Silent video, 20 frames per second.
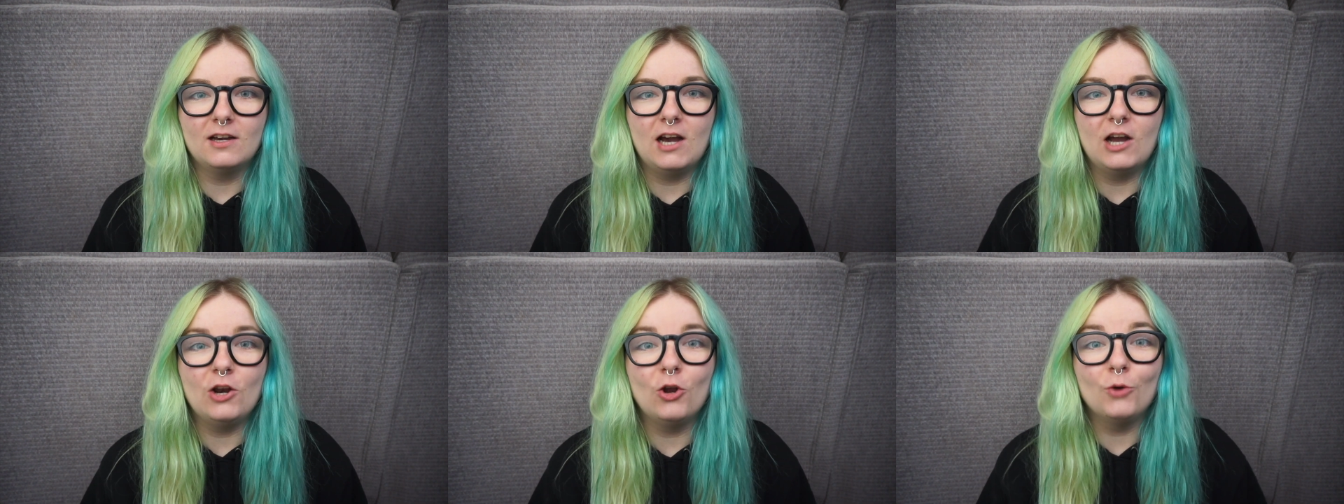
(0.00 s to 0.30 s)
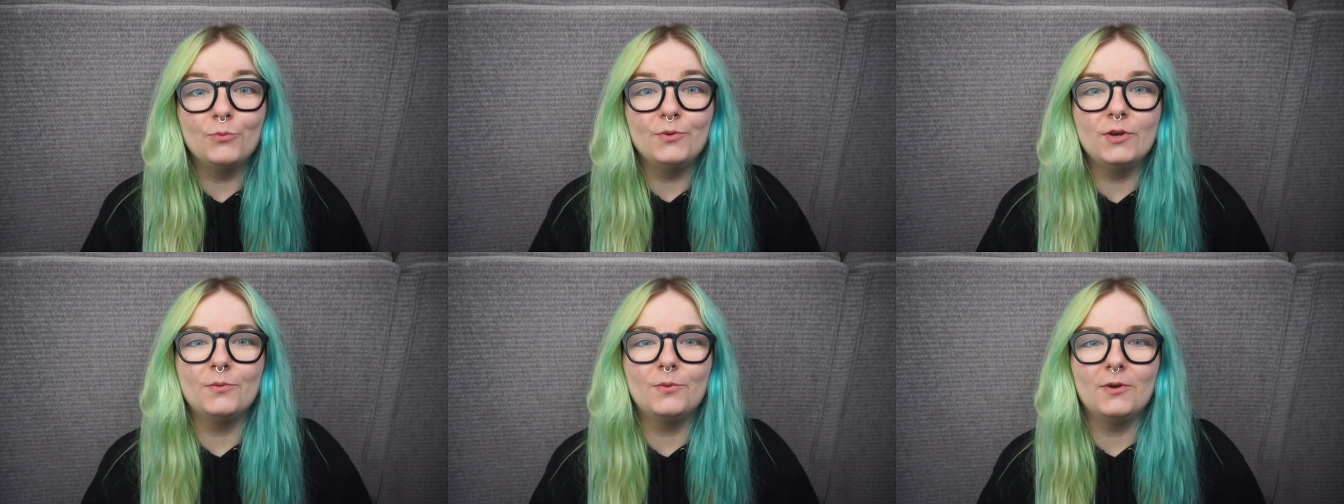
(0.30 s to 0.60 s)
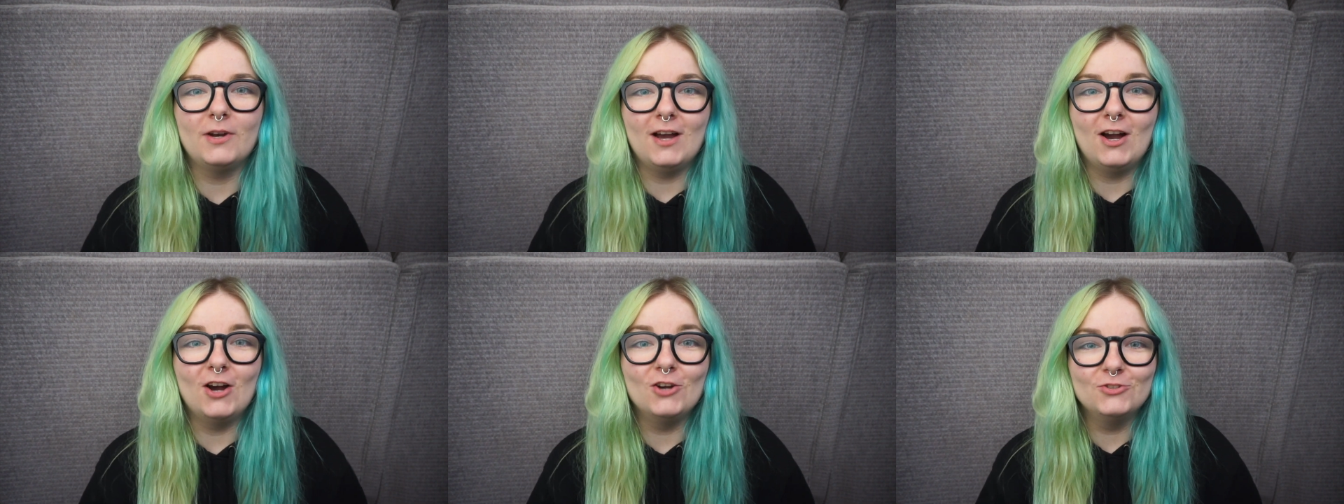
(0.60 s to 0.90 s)
A lot of people
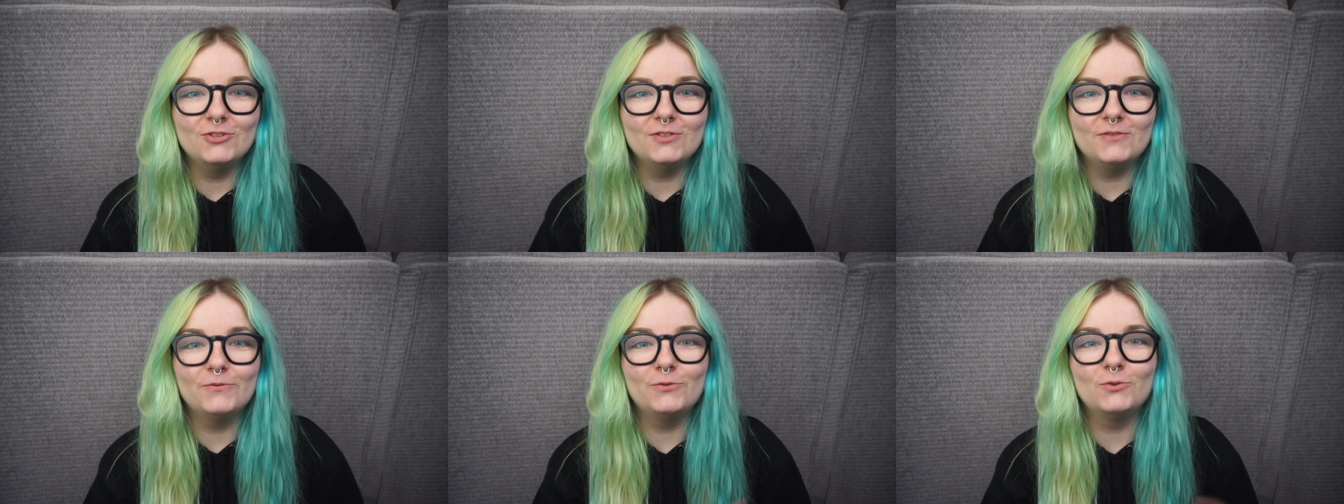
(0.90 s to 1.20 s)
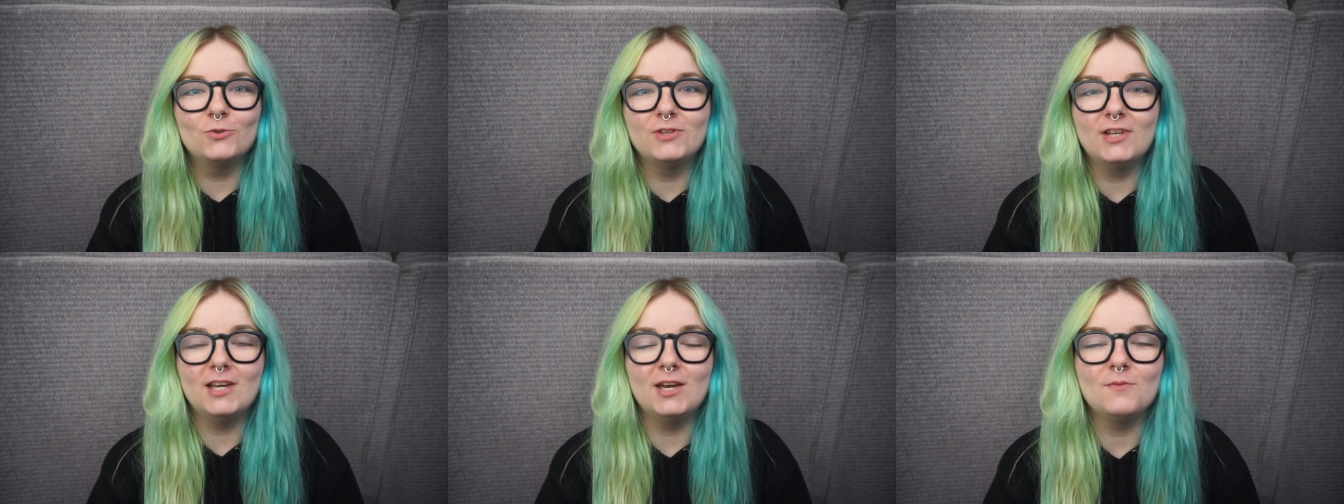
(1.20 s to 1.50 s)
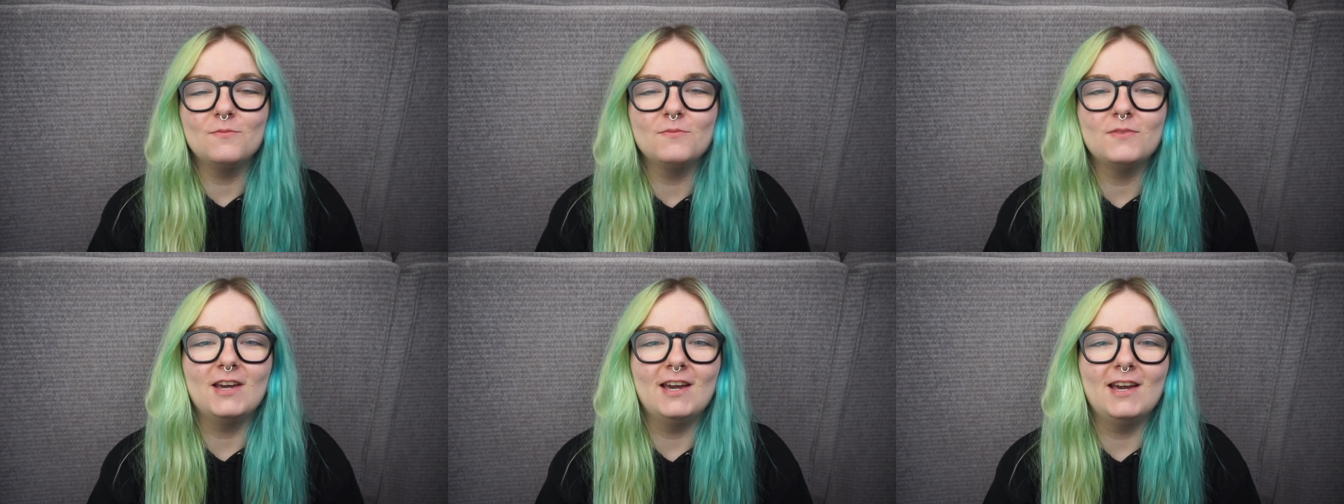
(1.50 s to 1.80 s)
are hunting for
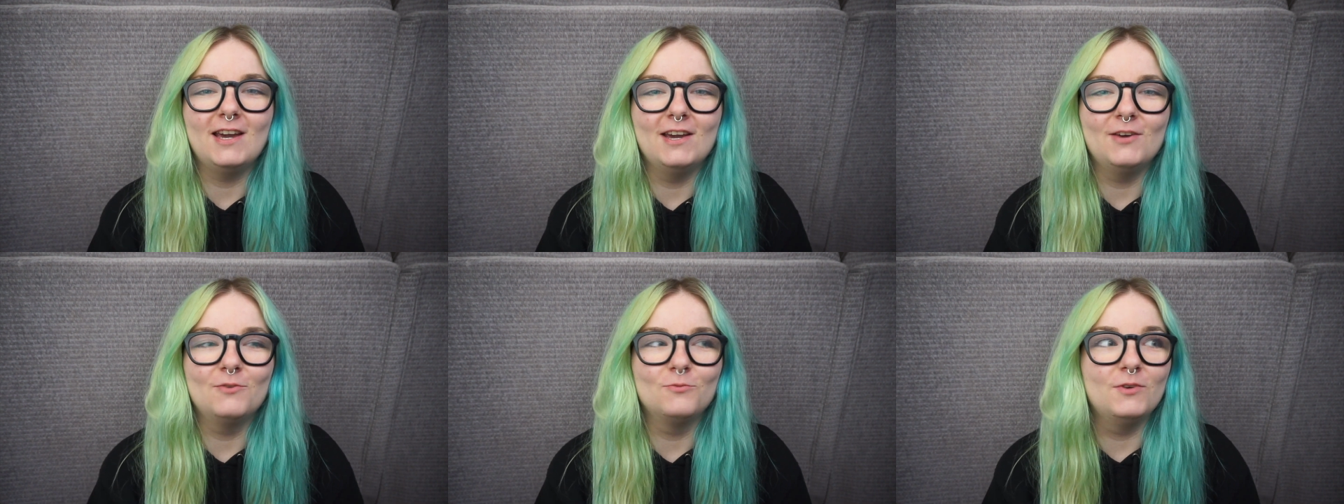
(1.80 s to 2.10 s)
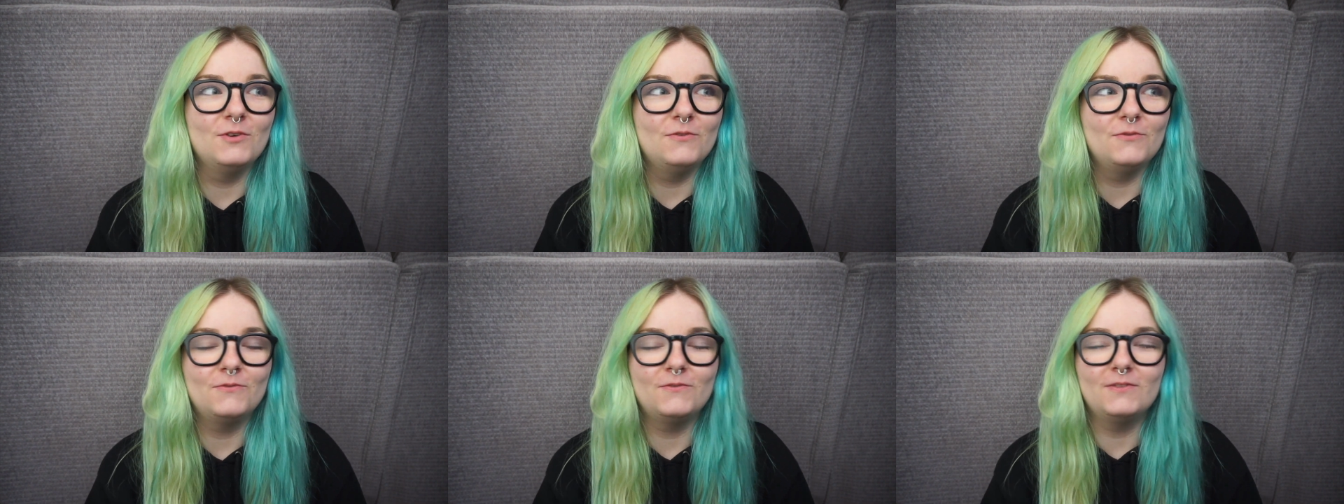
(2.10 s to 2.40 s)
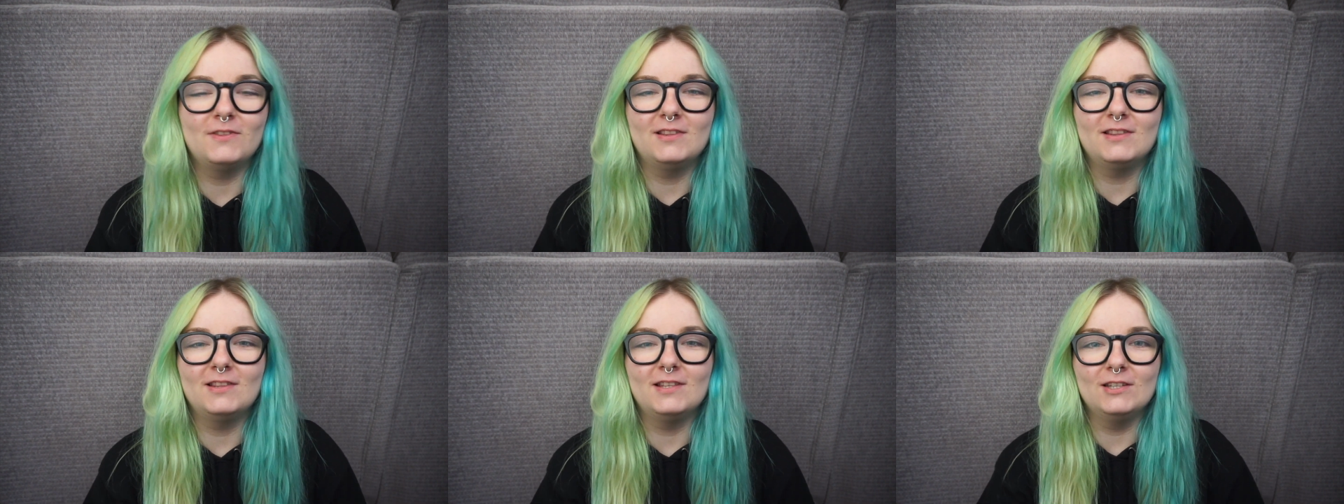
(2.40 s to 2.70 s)
them with
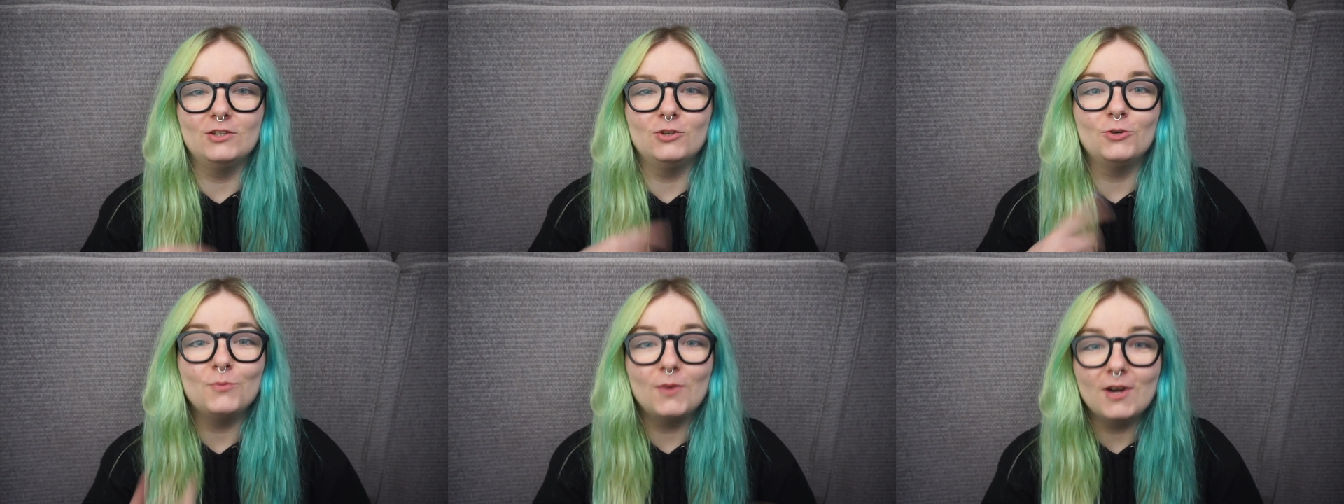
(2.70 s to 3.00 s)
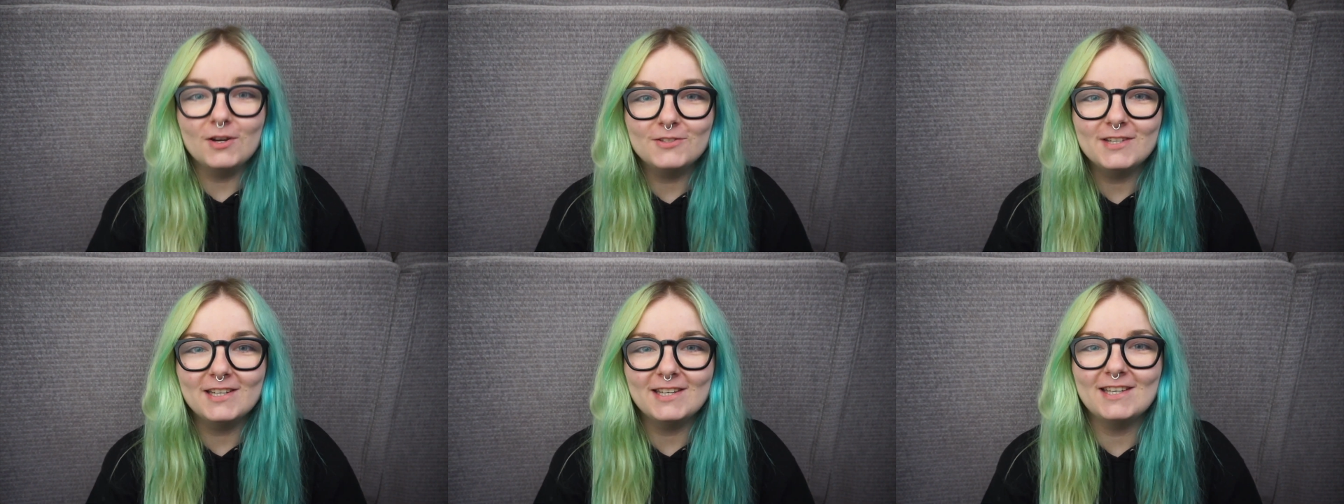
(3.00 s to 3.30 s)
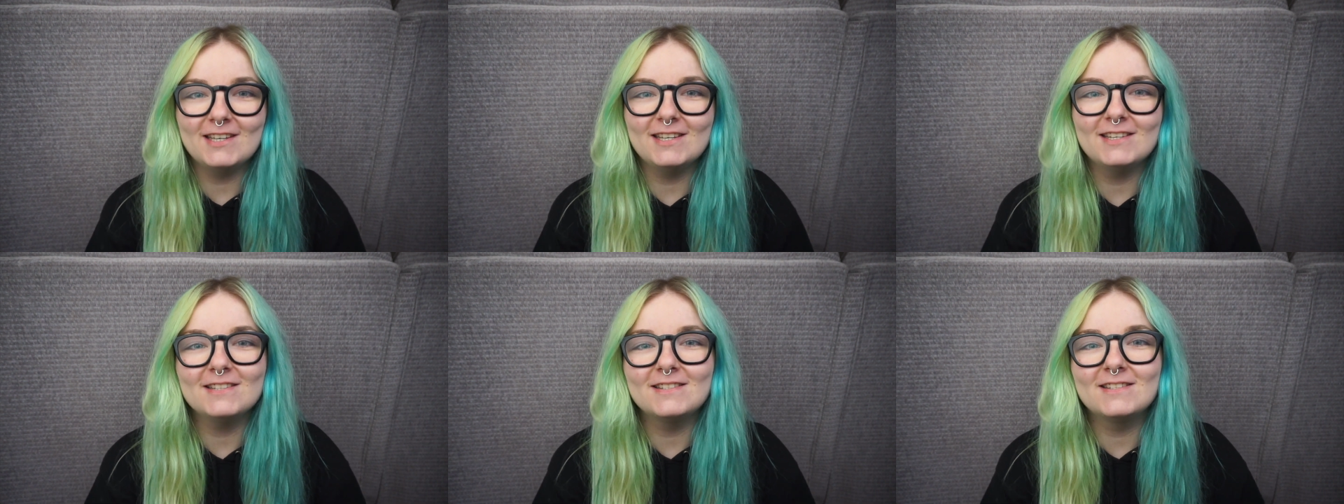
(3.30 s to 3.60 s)
the Nook Miles
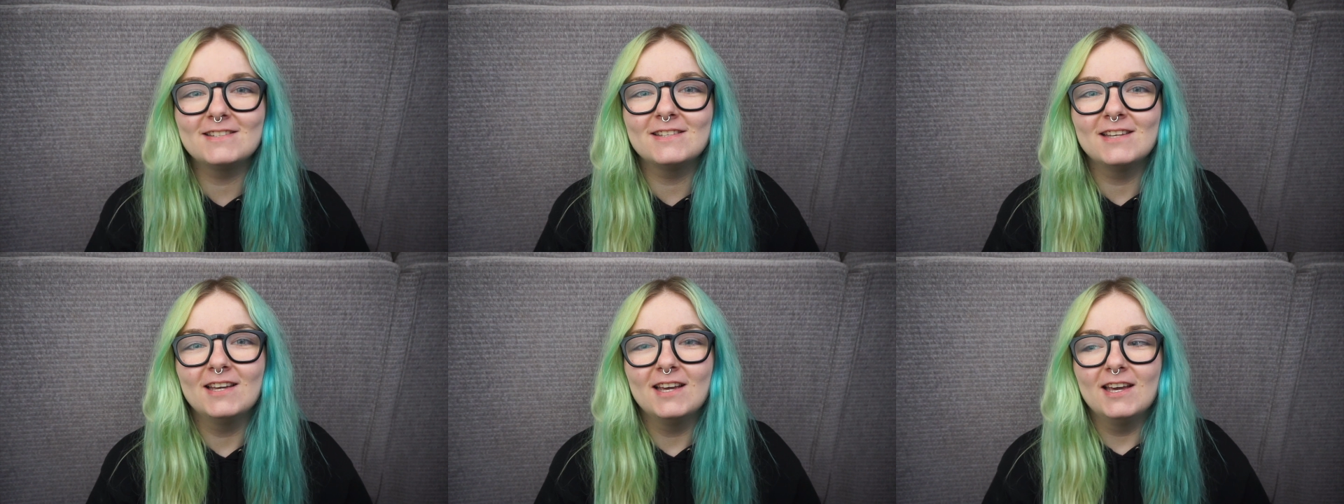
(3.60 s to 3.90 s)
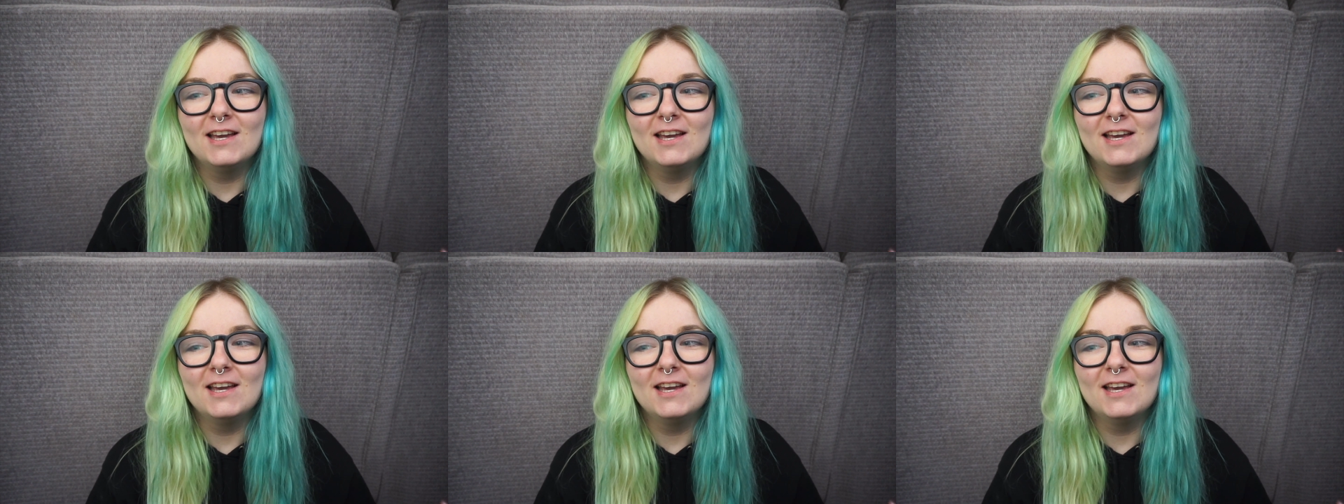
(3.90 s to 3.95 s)
tickets,